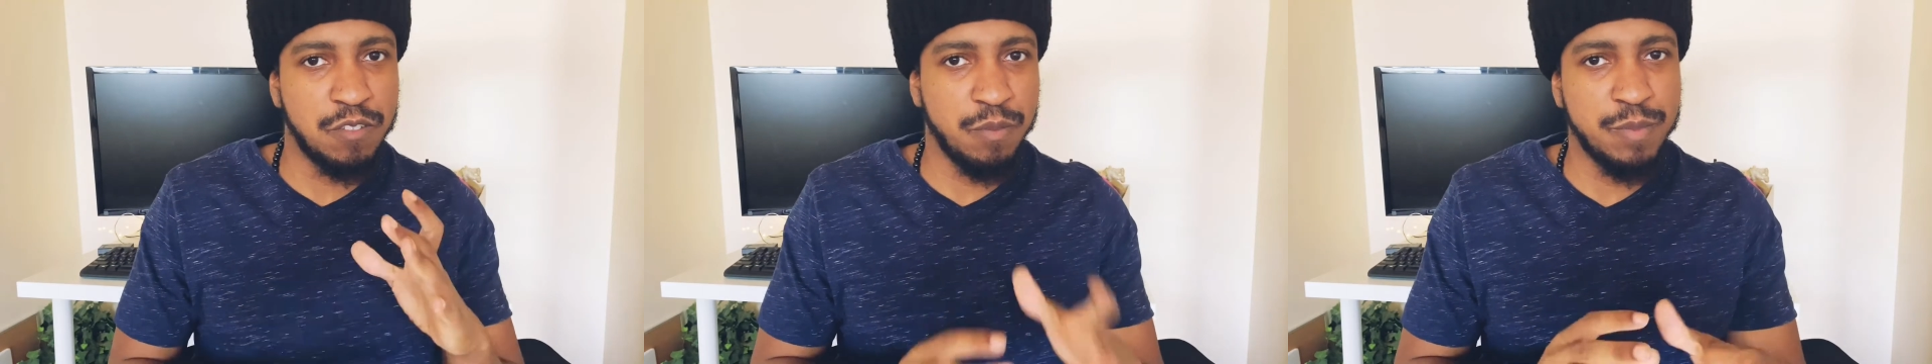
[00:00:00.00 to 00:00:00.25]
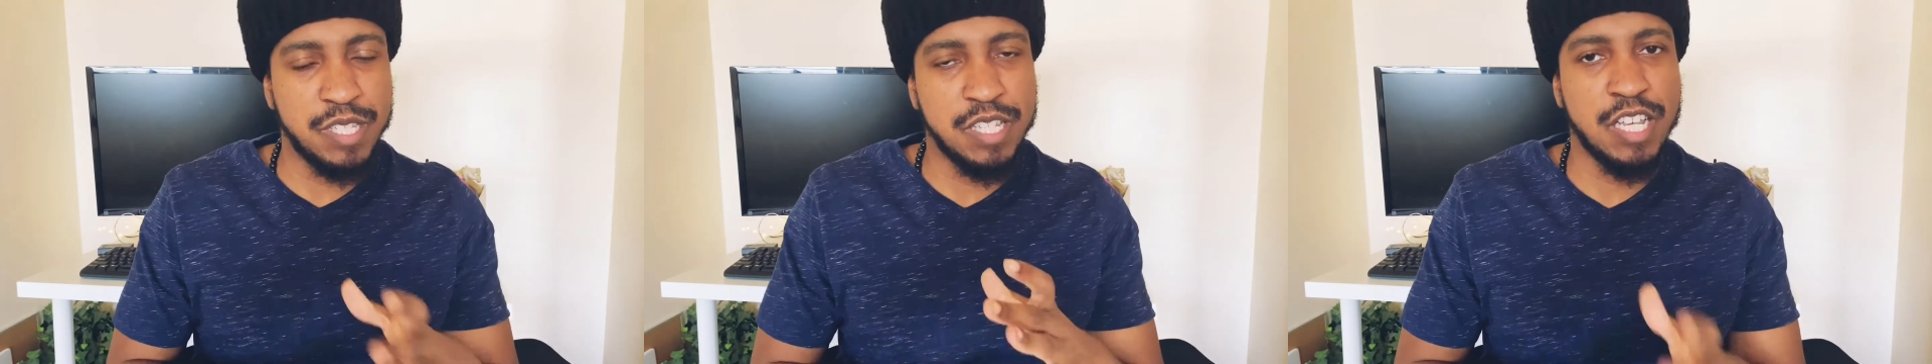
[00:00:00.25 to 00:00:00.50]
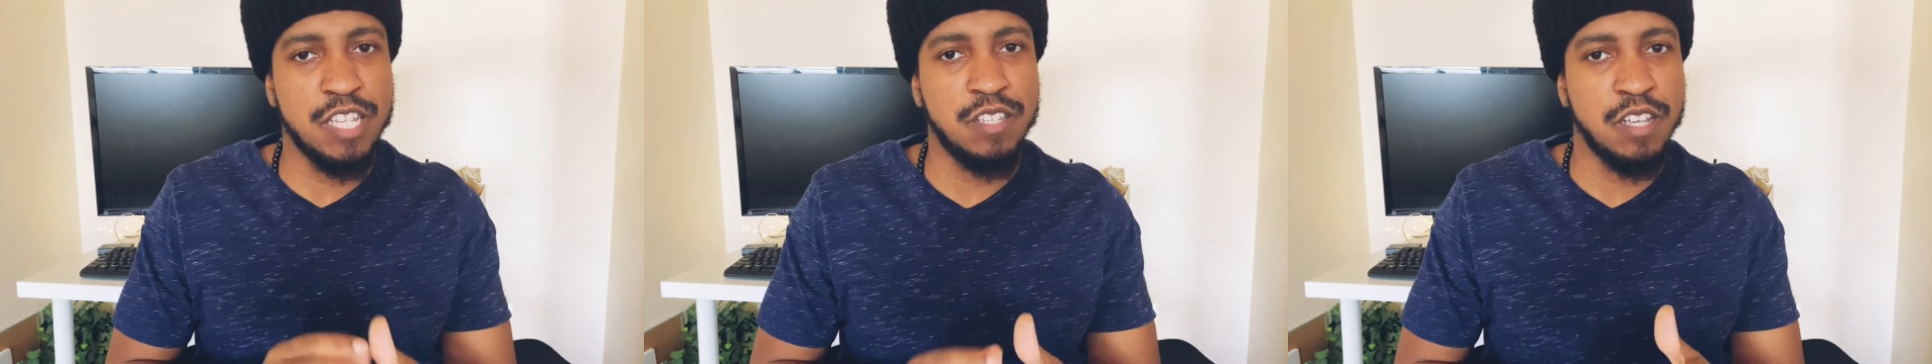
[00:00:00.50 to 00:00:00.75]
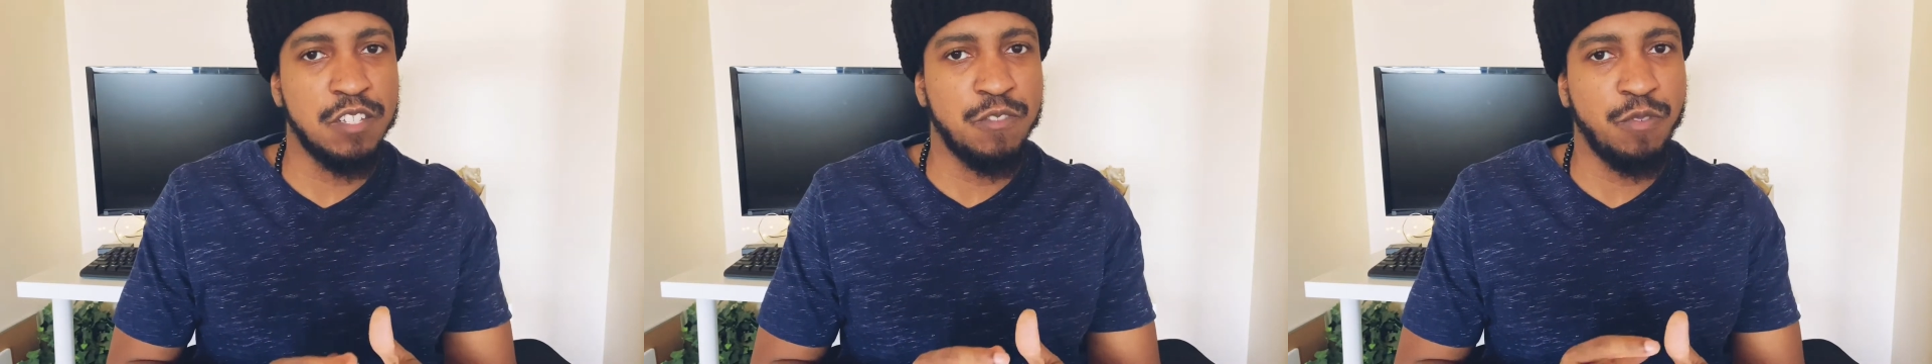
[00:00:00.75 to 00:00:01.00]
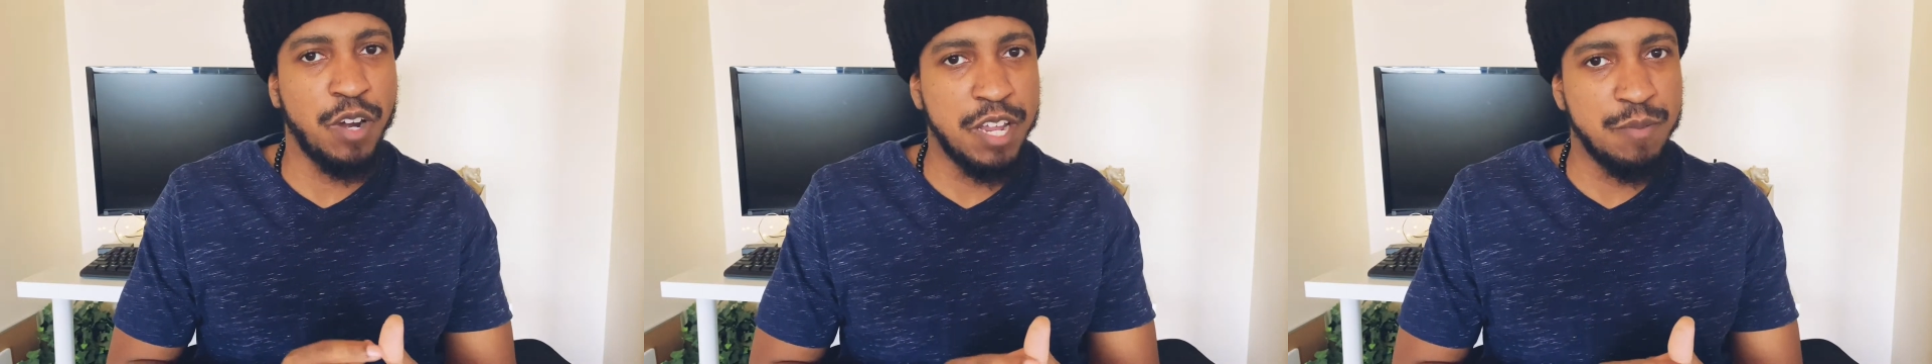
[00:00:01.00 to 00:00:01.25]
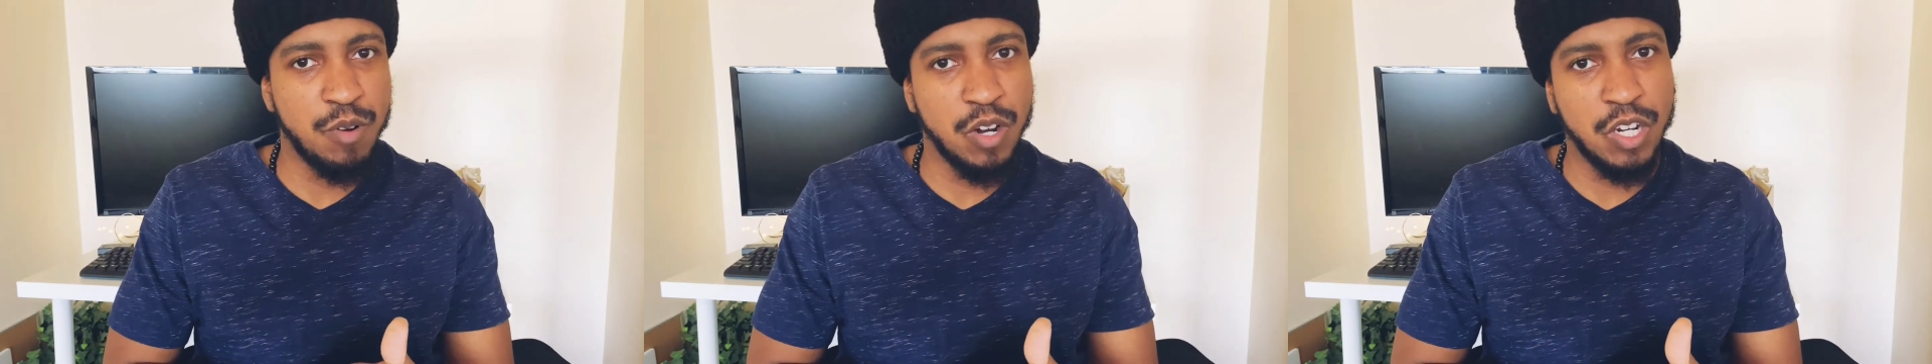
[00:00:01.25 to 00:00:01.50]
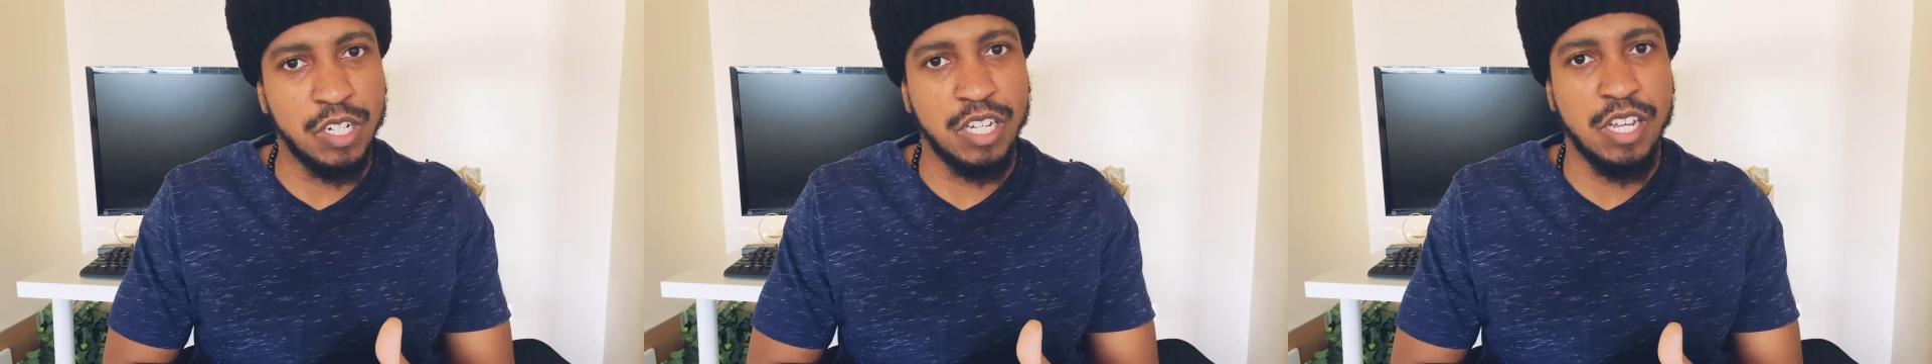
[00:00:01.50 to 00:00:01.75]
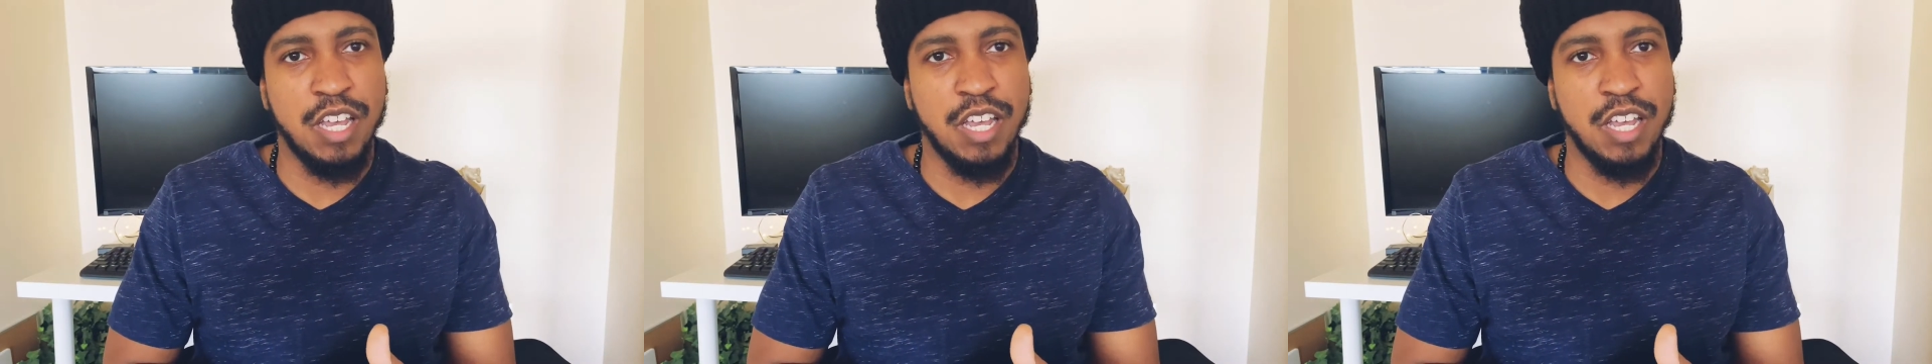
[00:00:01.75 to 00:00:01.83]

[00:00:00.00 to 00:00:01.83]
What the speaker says: from a CSS framework